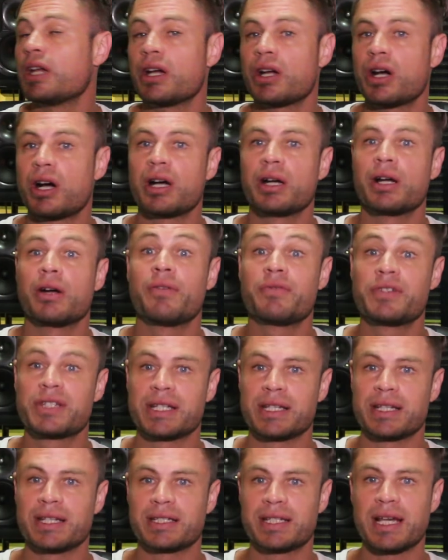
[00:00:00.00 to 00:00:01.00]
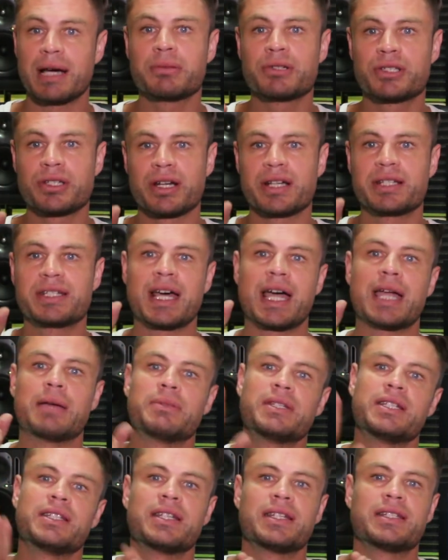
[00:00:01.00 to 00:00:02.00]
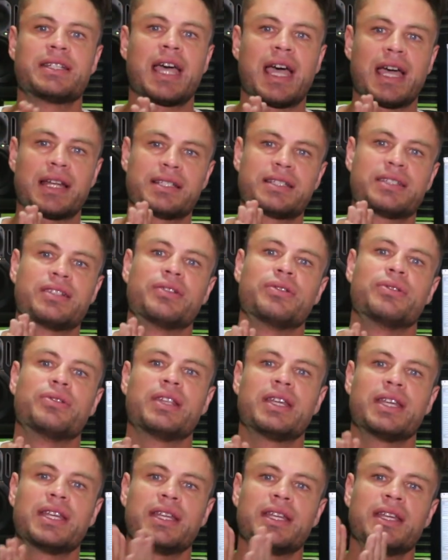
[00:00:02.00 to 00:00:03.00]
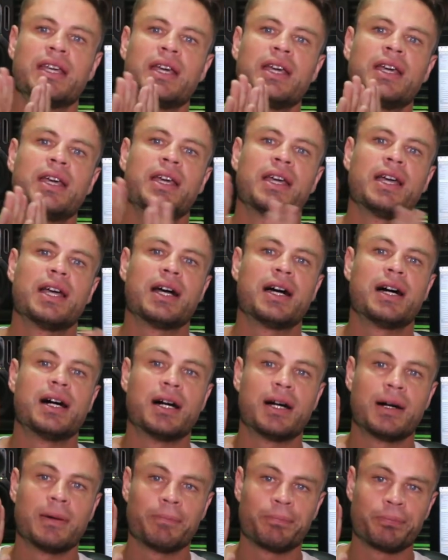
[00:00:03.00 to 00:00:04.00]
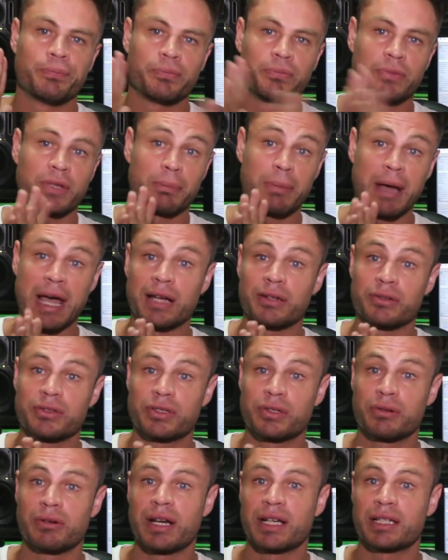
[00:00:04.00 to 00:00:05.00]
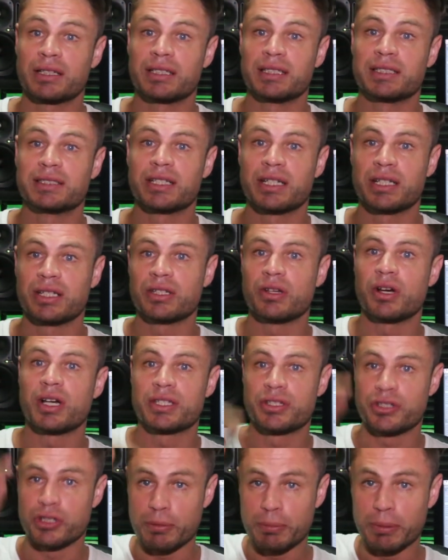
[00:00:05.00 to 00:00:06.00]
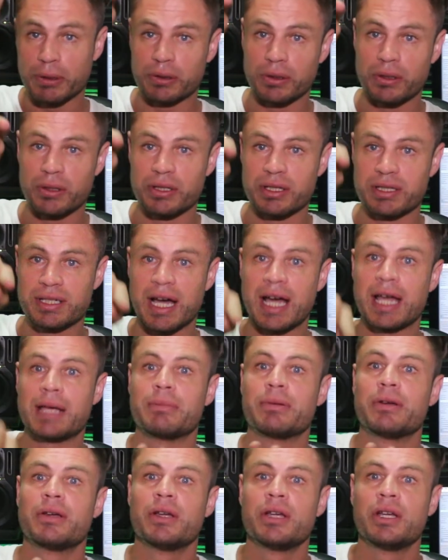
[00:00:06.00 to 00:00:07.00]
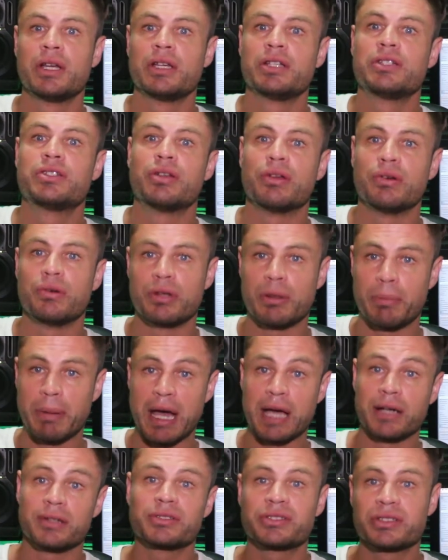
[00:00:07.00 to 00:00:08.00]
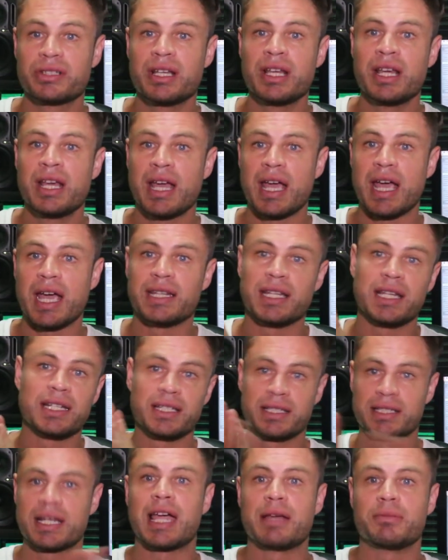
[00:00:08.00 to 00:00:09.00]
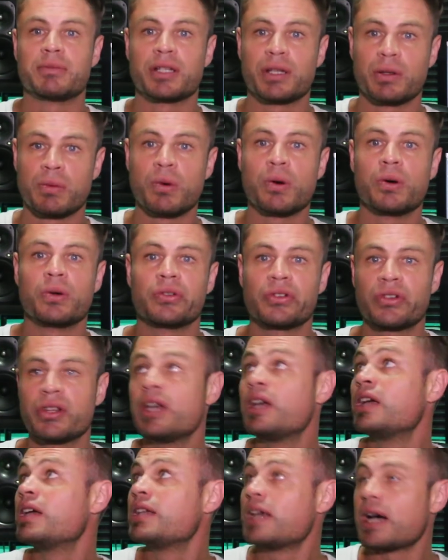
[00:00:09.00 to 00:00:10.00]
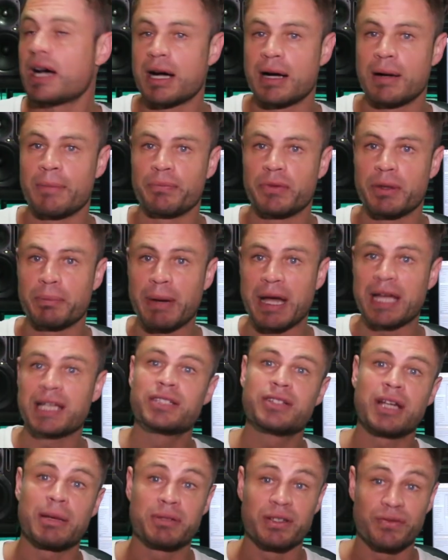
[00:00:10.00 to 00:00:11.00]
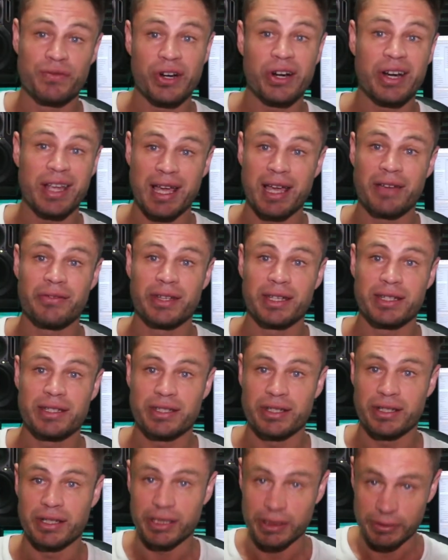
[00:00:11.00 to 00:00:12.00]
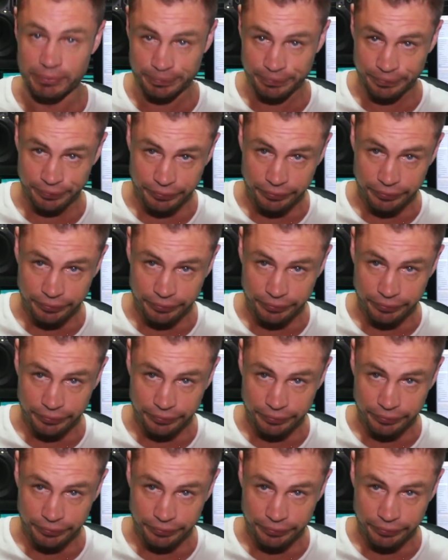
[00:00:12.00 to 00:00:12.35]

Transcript: obviously the double-sided tape didn't attach to the panels correctly, so I super glued the tape to the panels and then just taped to the walls. The bass traps are very heavy, so